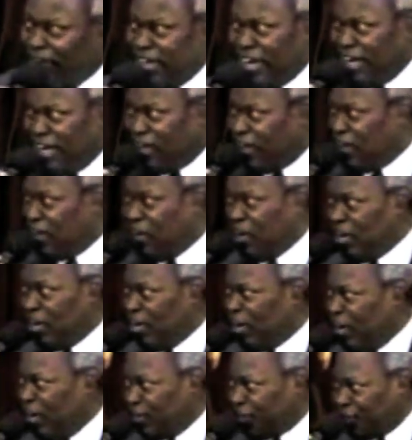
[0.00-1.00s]
Did
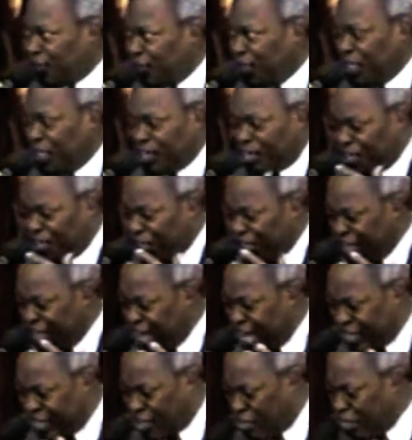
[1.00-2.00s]
God
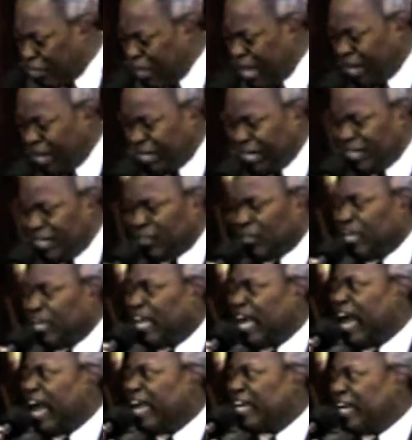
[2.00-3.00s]
create, make this
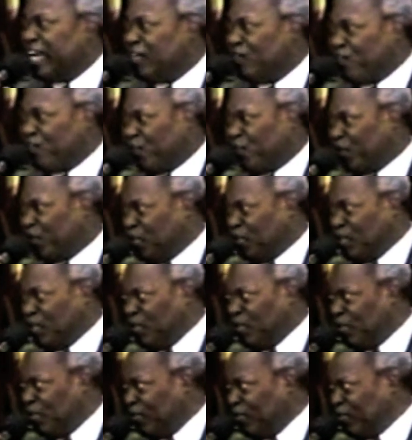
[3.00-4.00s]
garden for
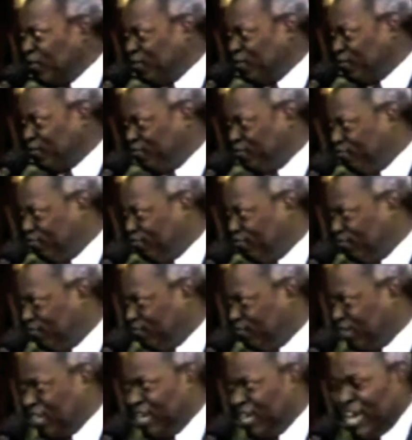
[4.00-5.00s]
you?
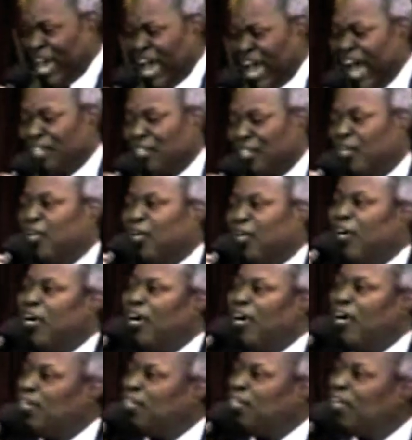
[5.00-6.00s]
Has
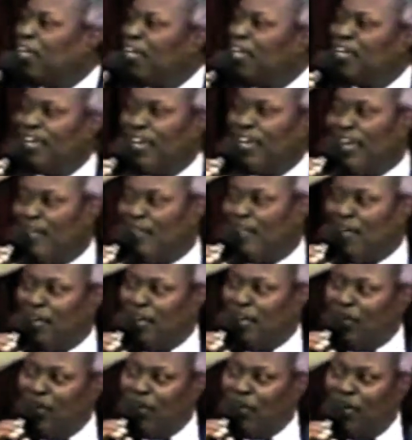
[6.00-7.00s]
God given
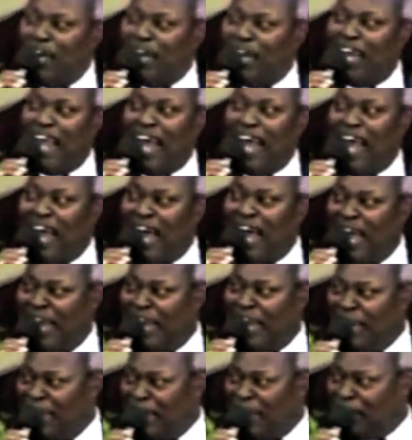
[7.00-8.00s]
you
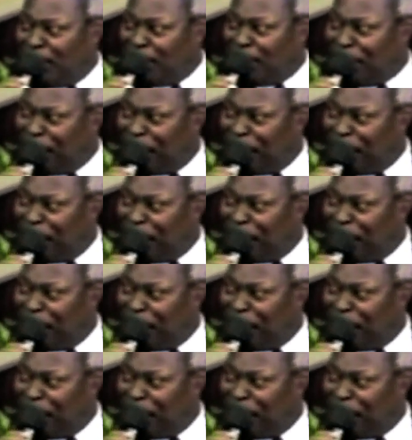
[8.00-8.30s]
life?